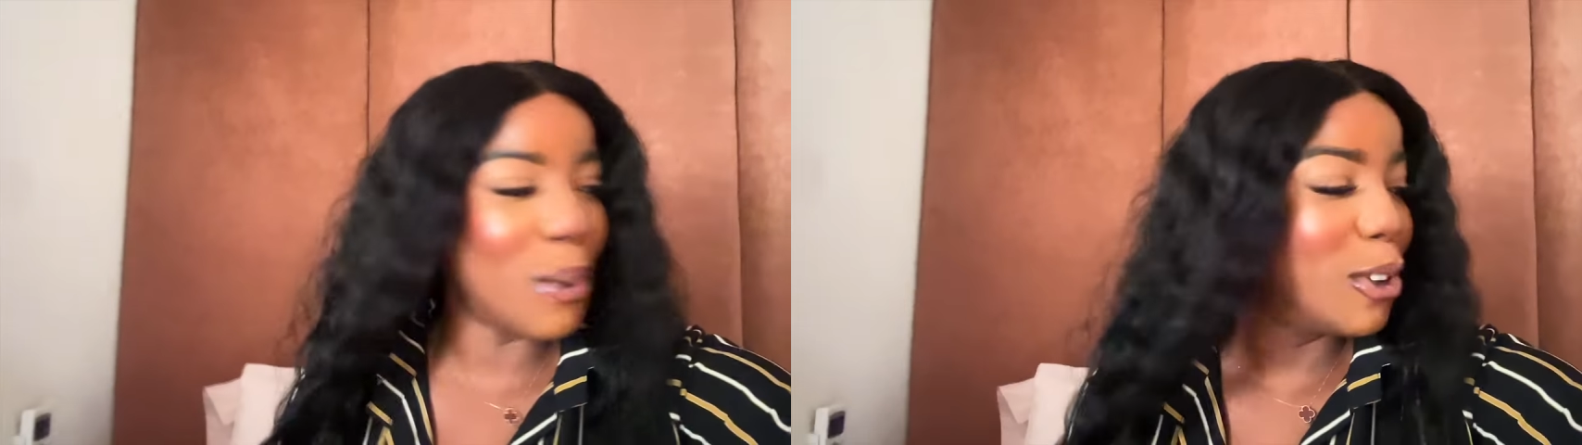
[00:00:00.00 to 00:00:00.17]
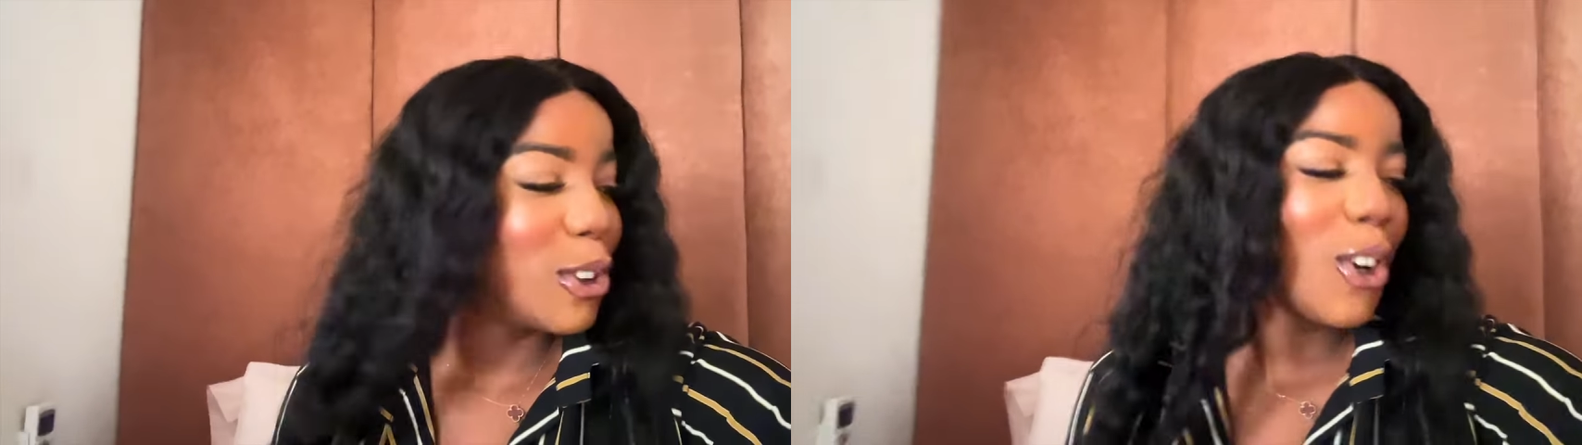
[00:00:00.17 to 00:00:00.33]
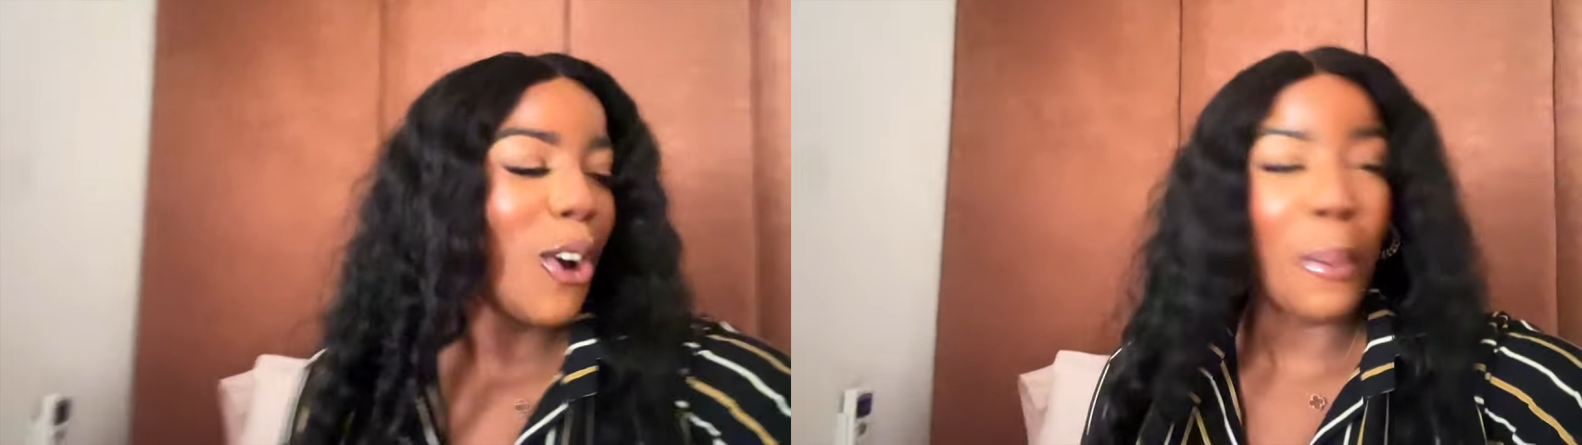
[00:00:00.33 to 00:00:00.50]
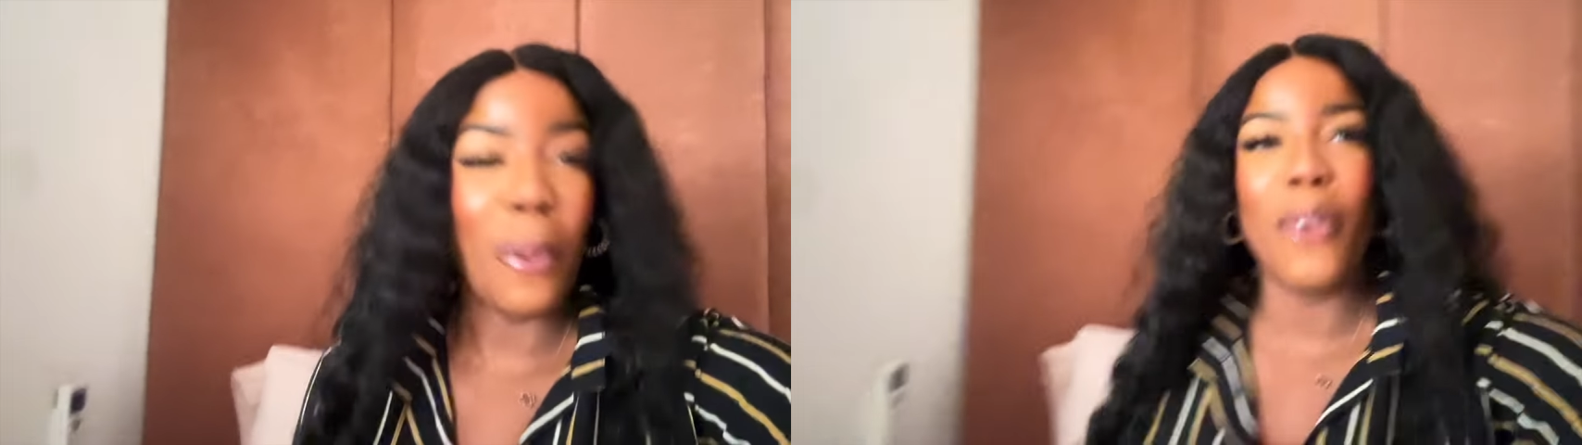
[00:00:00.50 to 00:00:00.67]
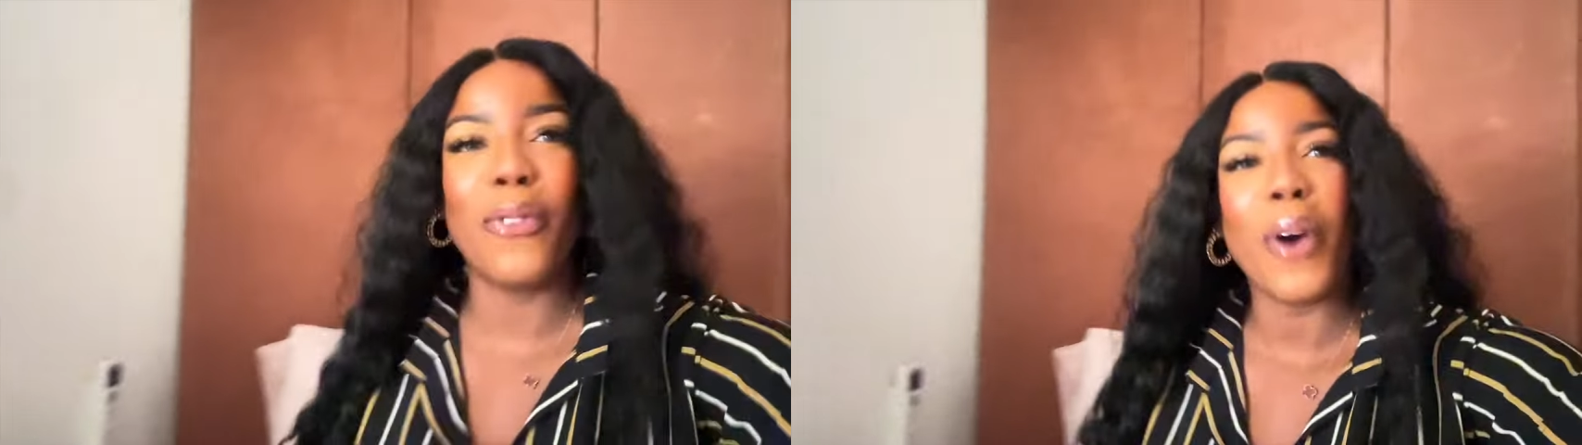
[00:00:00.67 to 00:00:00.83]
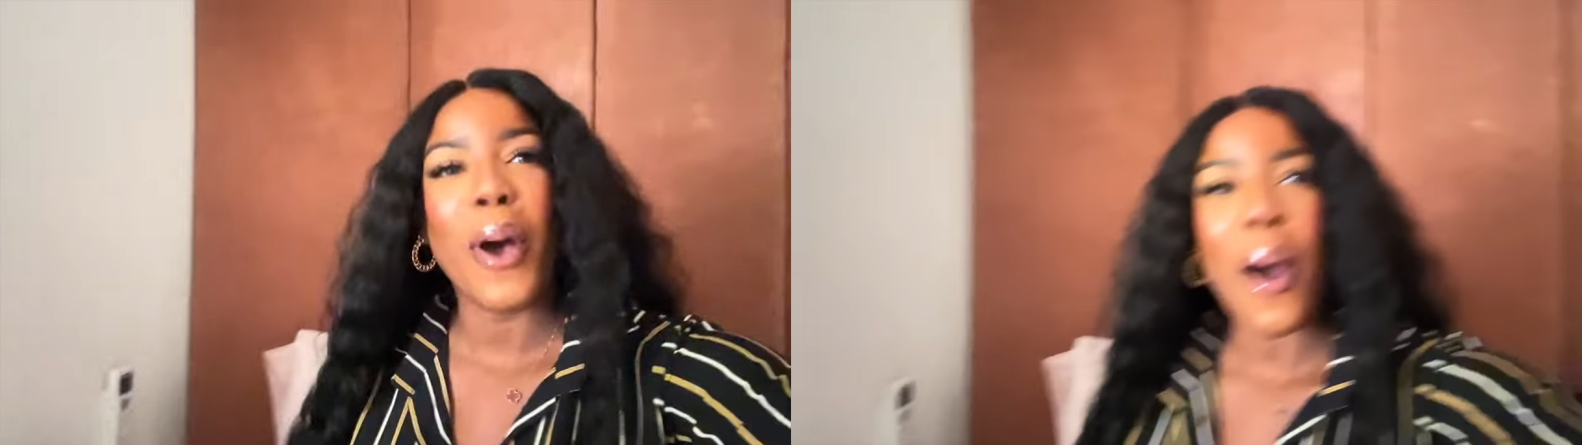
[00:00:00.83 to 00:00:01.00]
want to come
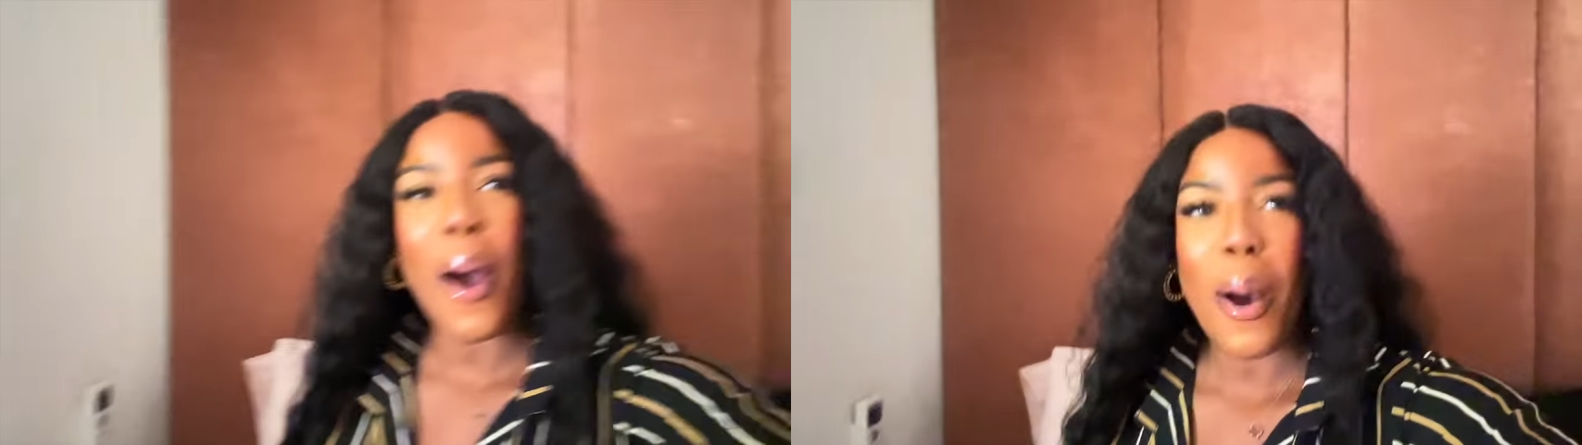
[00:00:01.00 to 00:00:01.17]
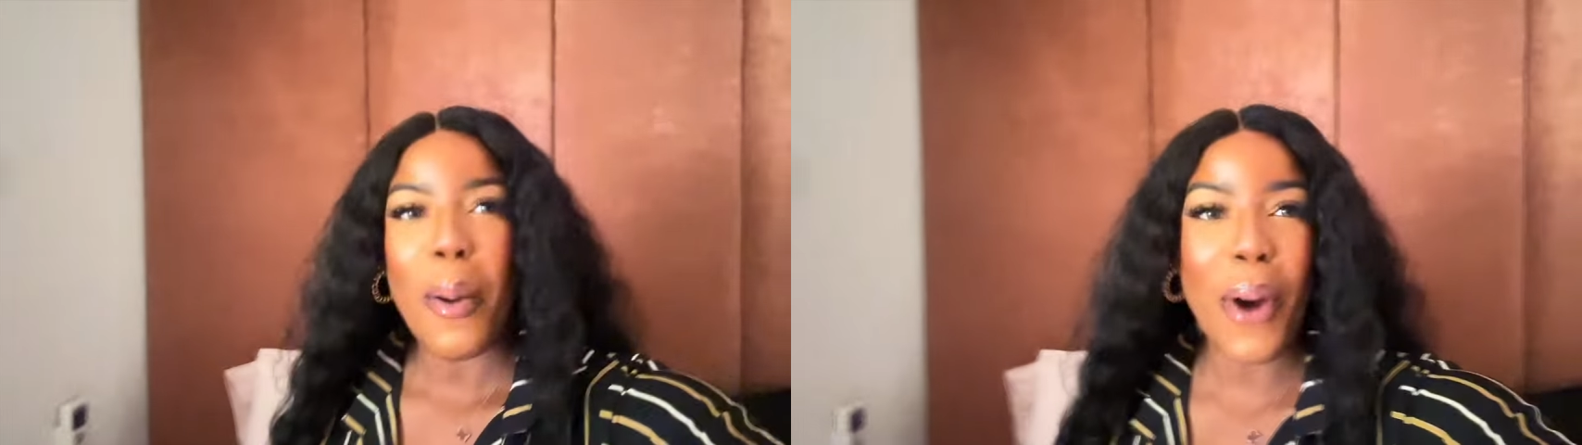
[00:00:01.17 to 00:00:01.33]
off.